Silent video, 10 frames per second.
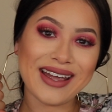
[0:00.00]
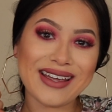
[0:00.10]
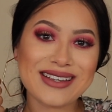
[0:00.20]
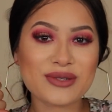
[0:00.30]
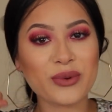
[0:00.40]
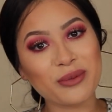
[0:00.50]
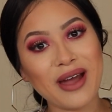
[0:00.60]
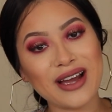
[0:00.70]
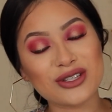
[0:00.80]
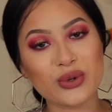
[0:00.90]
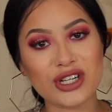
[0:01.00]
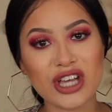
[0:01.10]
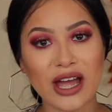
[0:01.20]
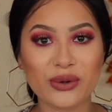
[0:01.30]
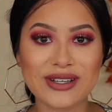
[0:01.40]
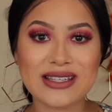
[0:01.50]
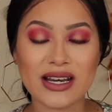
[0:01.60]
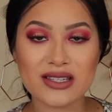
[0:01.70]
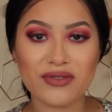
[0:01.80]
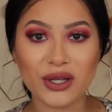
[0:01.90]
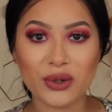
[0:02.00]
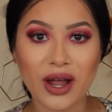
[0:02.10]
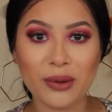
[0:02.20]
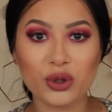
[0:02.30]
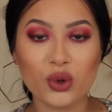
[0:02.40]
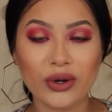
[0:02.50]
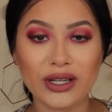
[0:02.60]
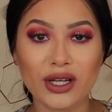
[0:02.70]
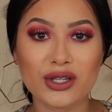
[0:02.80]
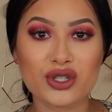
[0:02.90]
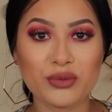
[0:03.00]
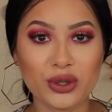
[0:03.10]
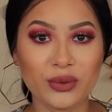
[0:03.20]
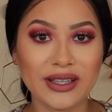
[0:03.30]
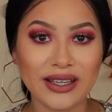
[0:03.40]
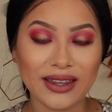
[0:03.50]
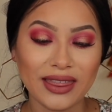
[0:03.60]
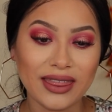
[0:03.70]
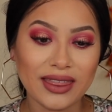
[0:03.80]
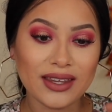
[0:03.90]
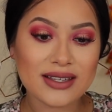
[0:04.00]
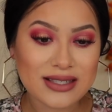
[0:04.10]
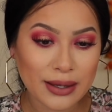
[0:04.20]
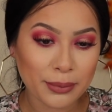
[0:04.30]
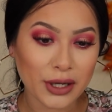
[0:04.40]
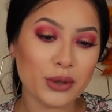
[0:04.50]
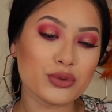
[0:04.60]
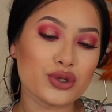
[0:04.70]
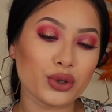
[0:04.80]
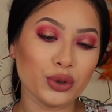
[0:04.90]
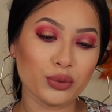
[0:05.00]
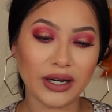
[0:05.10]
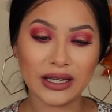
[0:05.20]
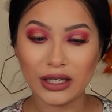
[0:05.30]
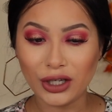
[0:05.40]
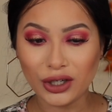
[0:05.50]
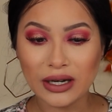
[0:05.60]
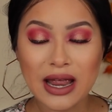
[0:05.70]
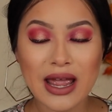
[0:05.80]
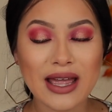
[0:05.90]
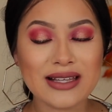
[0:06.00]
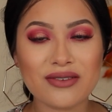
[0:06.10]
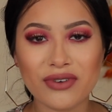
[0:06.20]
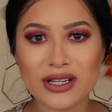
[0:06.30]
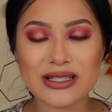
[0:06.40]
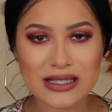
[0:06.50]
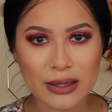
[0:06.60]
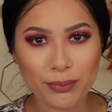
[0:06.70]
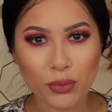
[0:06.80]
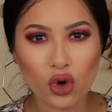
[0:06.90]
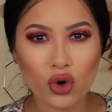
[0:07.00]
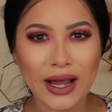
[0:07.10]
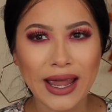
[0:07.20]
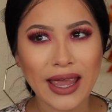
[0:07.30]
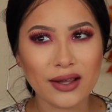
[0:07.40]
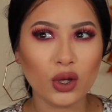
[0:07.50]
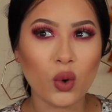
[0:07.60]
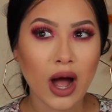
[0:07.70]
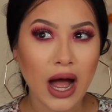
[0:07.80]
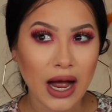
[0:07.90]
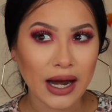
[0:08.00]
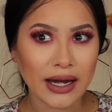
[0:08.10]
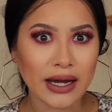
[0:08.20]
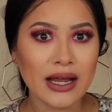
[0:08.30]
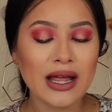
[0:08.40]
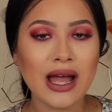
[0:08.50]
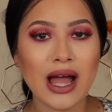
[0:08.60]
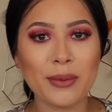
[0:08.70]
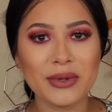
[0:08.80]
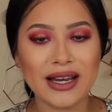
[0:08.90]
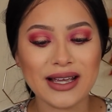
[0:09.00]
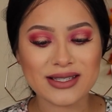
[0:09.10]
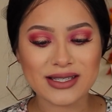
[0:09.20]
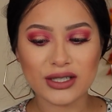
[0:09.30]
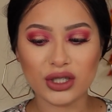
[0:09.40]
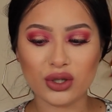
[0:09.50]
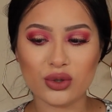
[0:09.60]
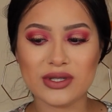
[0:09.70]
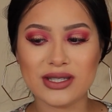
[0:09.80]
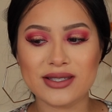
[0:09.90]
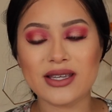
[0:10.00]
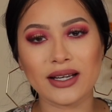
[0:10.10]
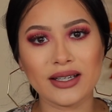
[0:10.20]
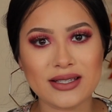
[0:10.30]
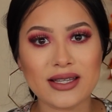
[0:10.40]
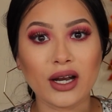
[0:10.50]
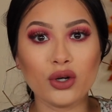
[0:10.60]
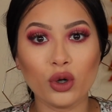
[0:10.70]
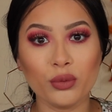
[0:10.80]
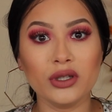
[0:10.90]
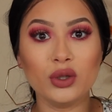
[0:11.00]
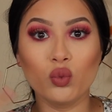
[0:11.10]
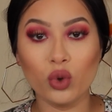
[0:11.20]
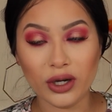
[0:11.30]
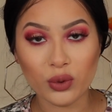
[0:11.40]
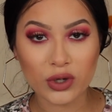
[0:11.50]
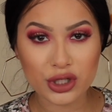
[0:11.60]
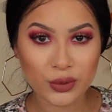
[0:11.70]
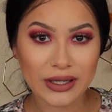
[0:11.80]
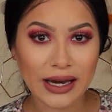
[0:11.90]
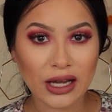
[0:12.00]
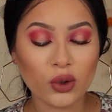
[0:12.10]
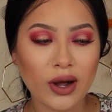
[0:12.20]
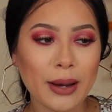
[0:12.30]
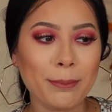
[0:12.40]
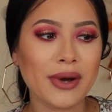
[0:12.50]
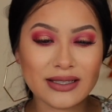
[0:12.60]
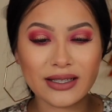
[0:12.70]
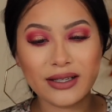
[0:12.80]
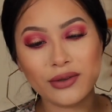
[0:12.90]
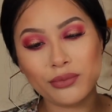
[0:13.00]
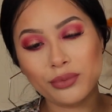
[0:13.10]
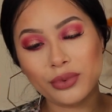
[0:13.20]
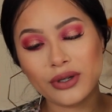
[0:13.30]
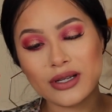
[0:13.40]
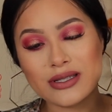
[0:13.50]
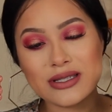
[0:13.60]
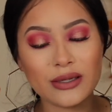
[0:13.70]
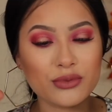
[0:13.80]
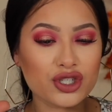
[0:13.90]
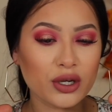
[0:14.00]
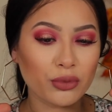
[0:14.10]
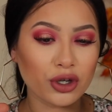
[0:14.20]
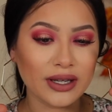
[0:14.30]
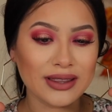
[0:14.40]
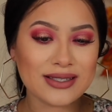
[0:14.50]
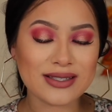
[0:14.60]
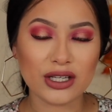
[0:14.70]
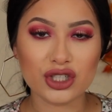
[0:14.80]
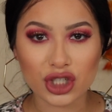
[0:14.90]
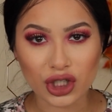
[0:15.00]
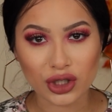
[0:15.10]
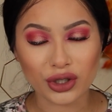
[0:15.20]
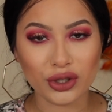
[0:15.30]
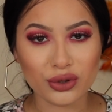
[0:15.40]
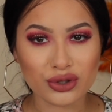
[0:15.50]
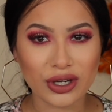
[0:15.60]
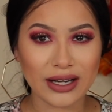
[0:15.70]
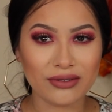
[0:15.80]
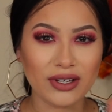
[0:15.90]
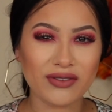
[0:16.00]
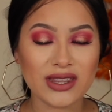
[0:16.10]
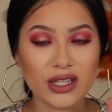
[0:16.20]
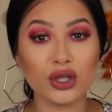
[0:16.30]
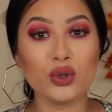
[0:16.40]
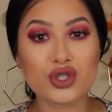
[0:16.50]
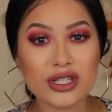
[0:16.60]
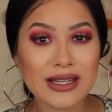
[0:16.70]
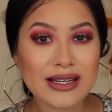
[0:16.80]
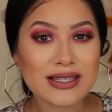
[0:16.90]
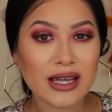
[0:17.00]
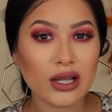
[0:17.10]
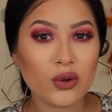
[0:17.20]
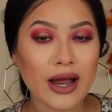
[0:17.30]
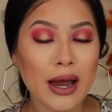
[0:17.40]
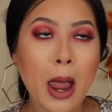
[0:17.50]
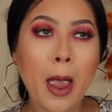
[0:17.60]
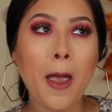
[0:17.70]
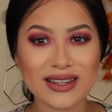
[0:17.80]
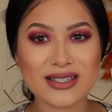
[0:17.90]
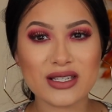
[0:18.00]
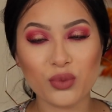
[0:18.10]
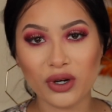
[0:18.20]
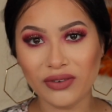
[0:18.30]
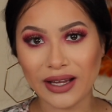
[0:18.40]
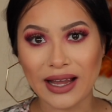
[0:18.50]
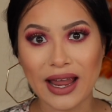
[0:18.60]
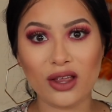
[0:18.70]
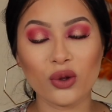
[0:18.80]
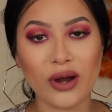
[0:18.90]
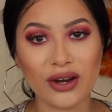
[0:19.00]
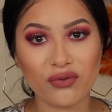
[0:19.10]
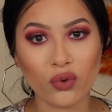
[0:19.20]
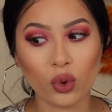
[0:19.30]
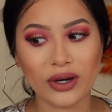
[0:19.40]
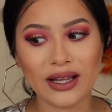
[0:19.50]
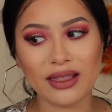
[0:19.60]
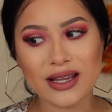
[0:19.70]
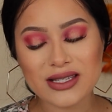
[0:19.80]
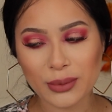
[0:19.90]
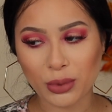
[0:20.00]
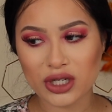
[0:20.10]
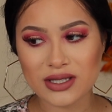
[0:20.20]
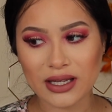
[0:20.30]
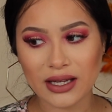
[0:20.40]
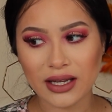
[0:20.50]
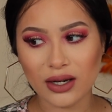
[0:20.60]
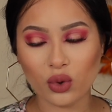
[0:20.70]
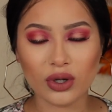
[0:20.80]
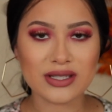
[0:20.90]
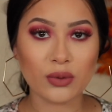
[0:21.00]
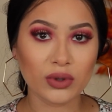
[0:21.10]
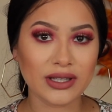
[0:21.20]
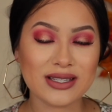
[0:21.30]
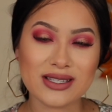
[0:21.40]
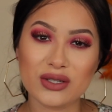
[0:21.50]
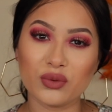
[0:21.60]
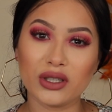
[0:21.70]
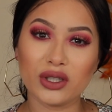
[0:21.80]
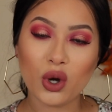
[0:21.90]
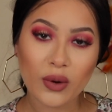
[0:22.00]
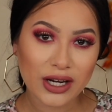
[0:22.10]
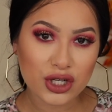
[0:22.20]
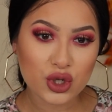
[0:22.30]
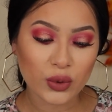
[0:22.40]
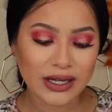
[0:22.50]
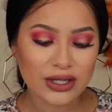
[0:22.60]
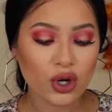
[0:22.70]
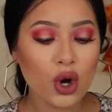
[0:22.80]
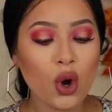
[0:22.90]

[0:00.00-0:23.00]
guys welcome back to our channel in today's video i'm going to be doing this makeup tutorial right here it's a very simple halo eye i mean i didn't use the techniques that i normally would when doing a halo eye but i did put some shimmer in the center you know to kind of give it the illusion that it's a halo eye and this is more of like a halo eye for a lazy person or someone that doesn't really know how to do it